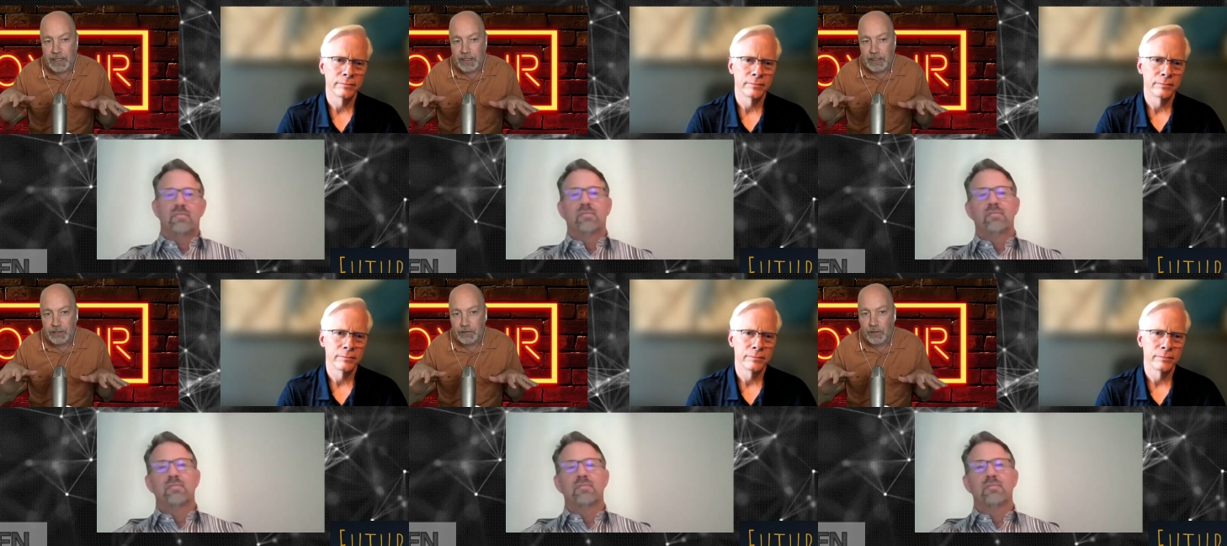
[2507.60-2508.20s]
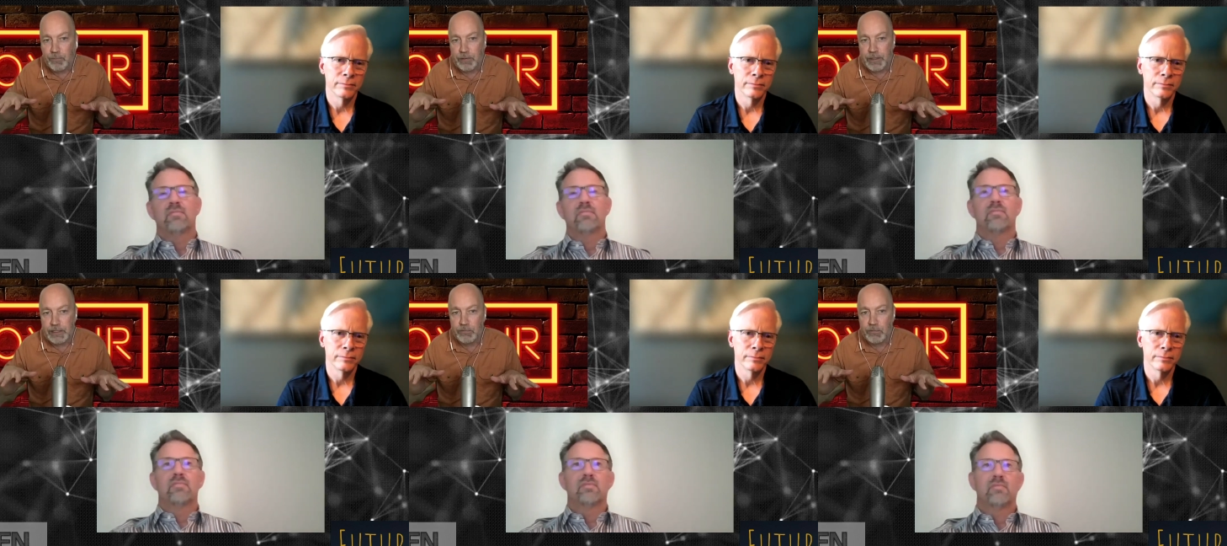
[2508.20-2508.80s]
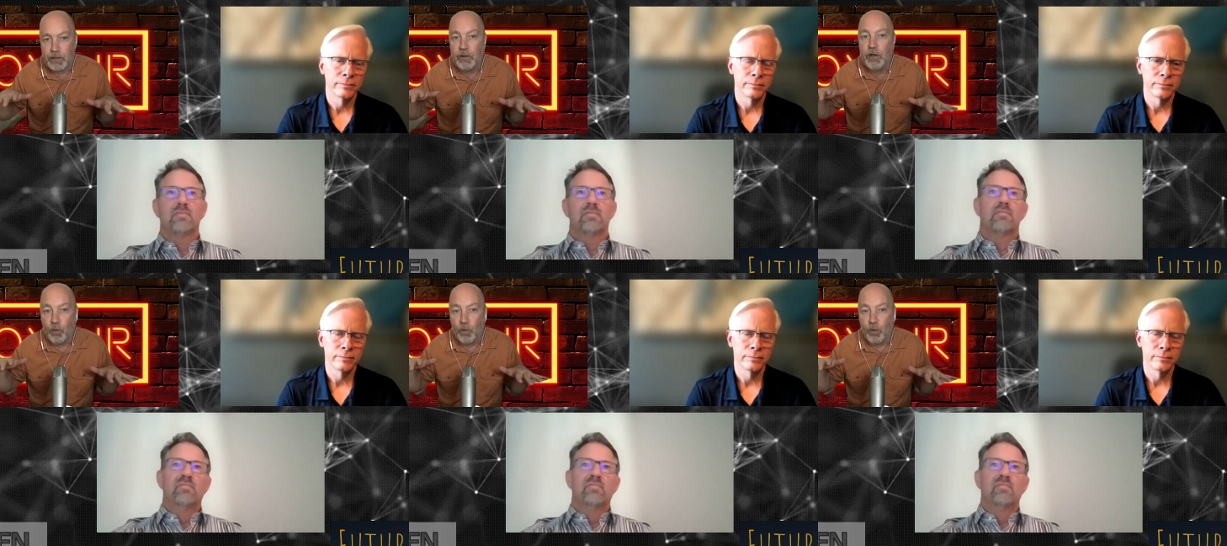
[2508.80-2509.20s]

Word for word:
Speaker 1: getting us to a place where